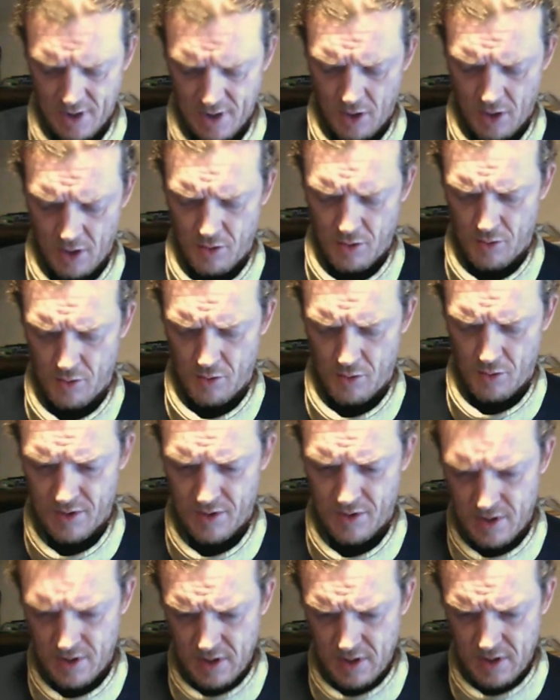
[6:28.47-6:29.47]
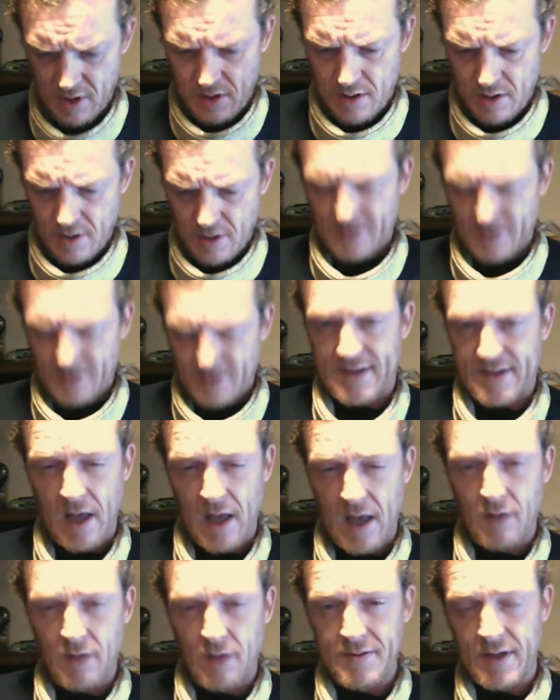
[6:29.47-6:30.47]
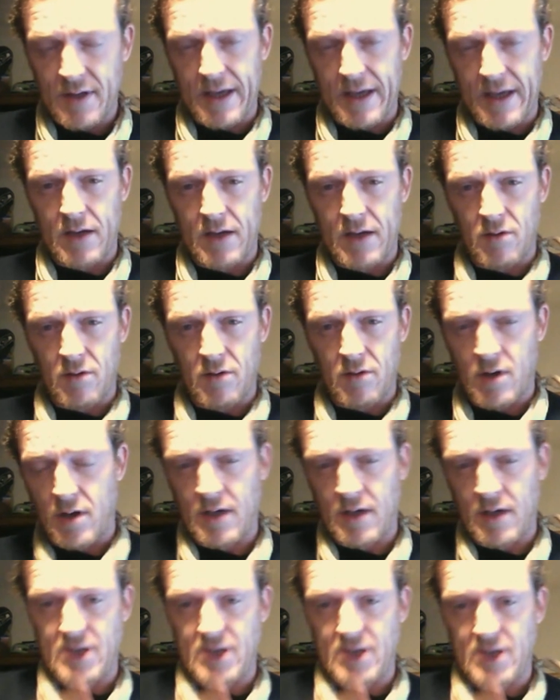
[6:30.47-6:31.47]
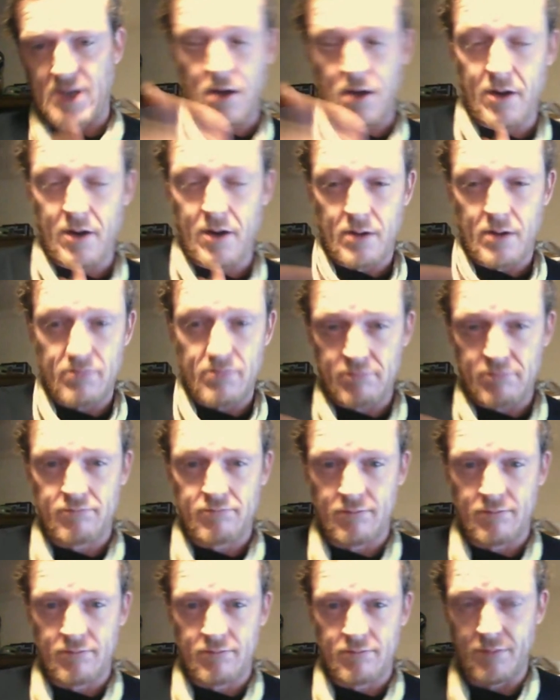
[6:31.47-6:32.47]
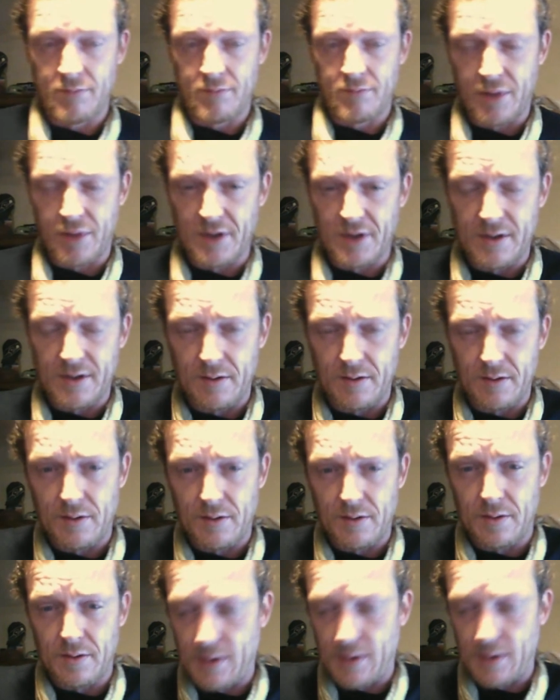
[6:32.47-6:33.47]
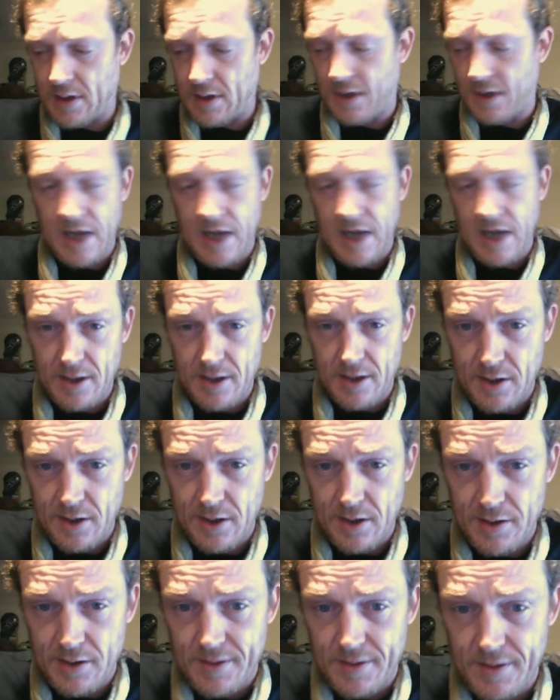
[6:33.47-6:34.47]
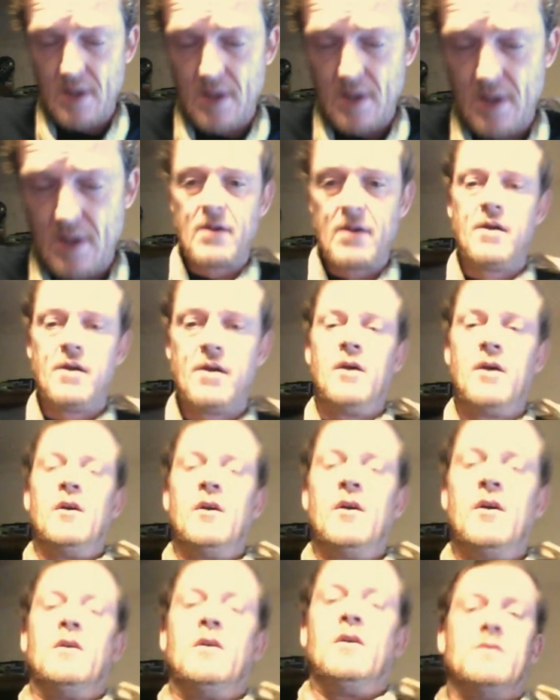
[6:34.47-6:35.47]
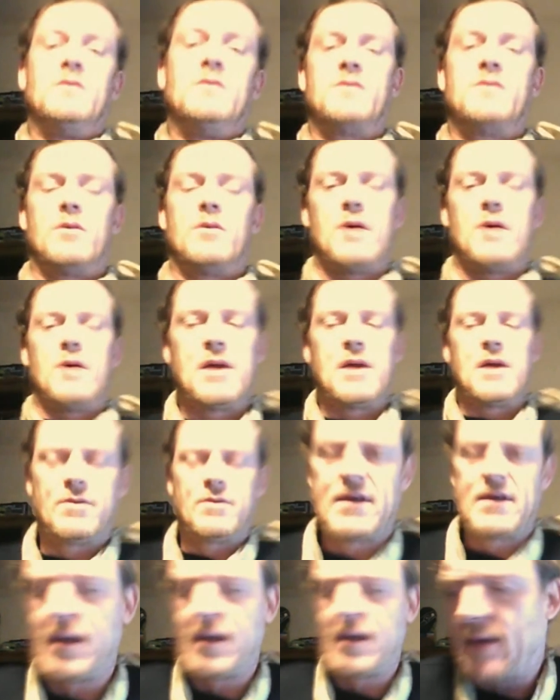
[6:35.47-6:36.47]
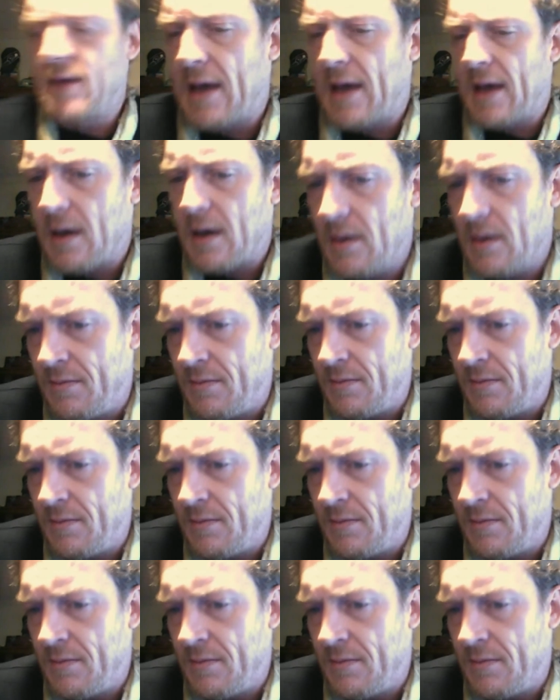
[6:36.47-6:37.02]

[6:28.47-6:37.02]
own selves, like each other personal characters. So I don't think that